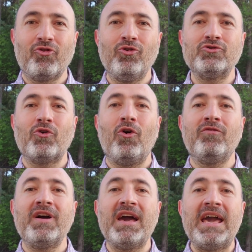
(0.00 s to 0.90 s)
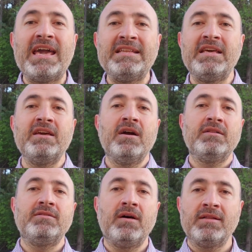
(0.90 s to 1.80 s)
growth of any
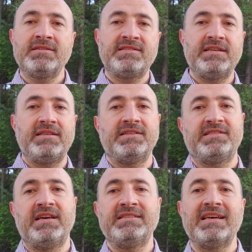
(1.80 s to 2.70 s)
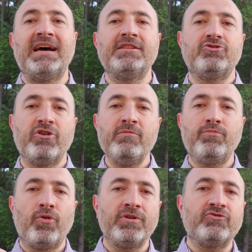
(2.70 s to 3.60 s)
non-city states at
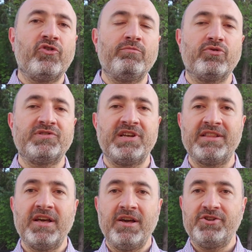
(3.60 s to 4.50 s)
3.3%.